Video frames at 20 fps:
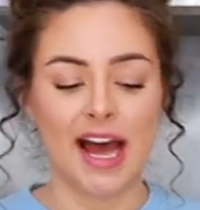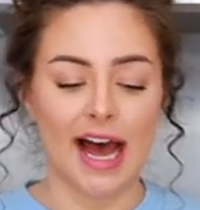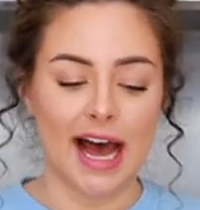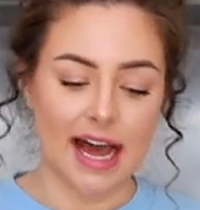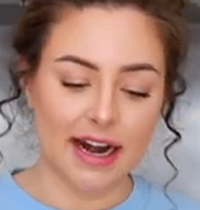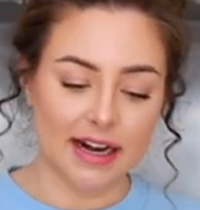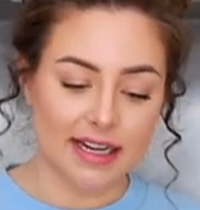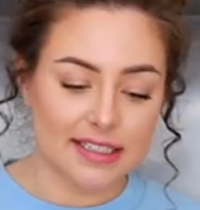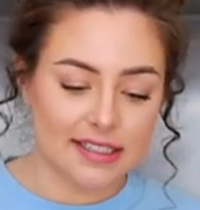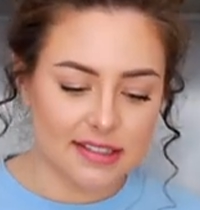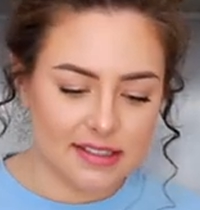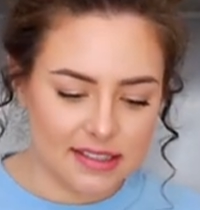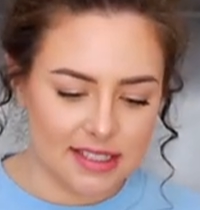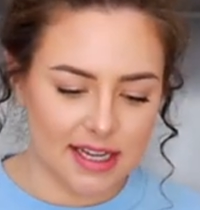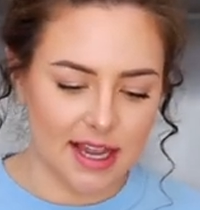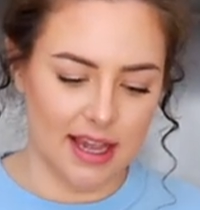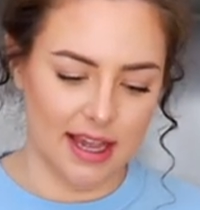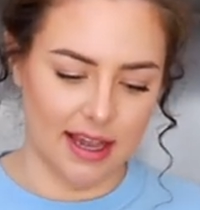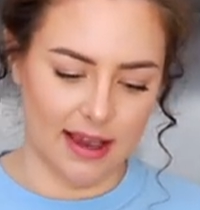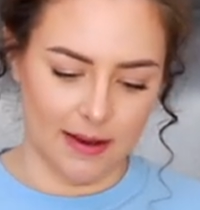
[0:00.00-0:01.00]
And I
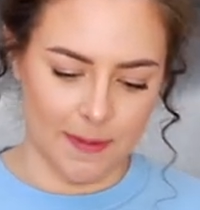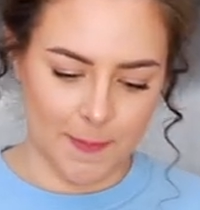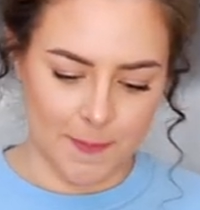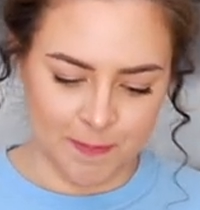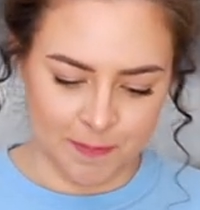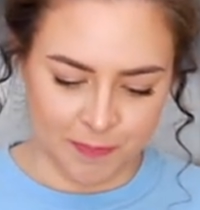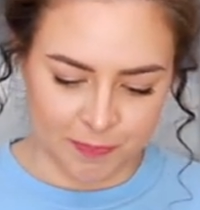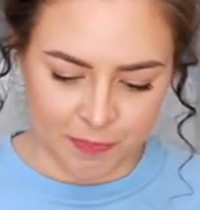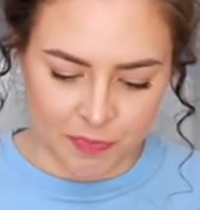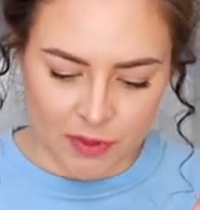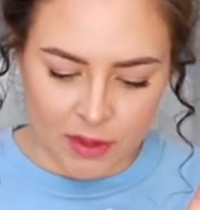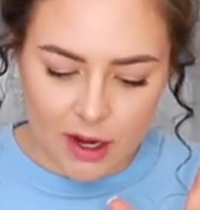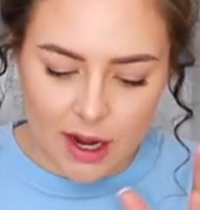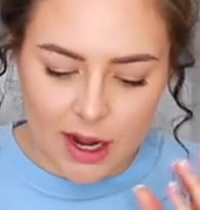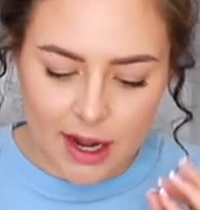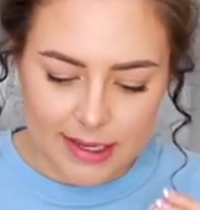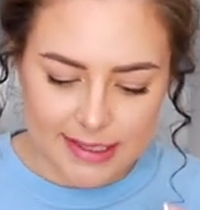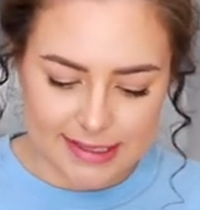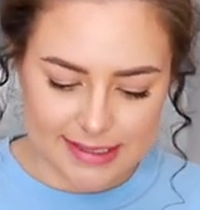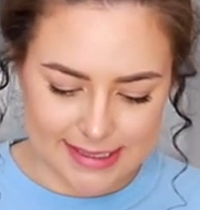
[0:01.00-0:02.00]
see,
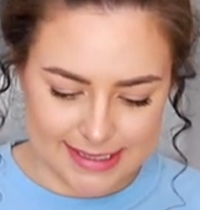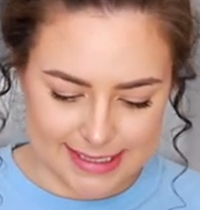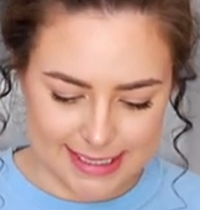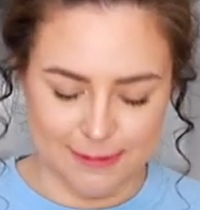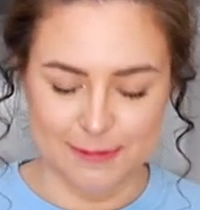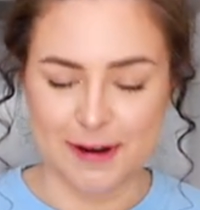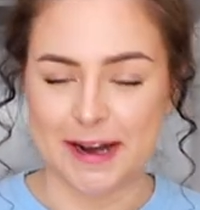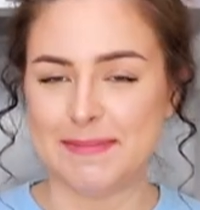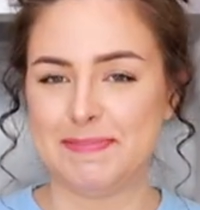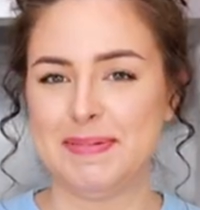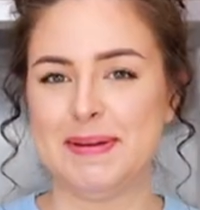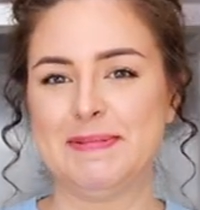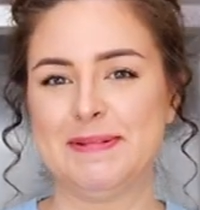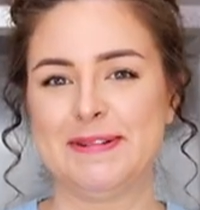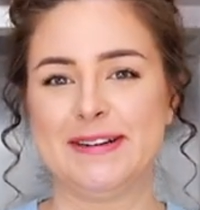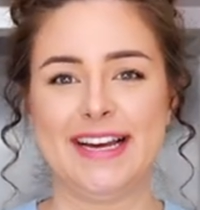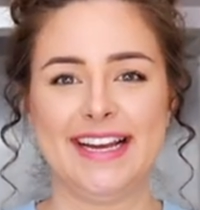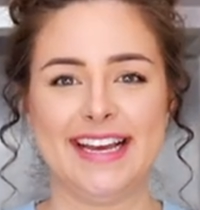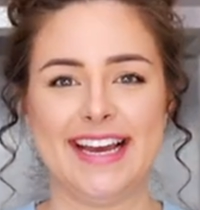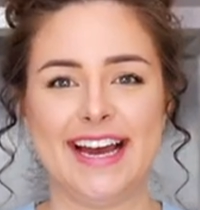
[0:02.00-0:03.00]
I see why people
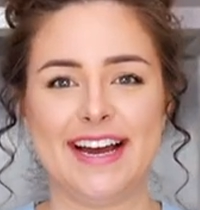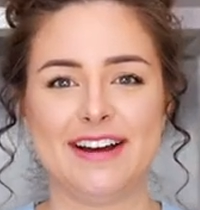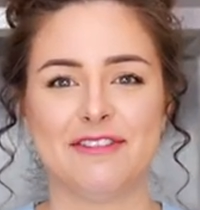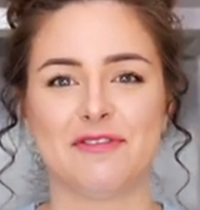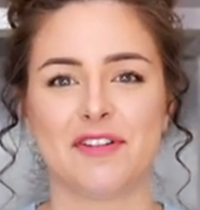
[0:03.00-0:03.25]
like air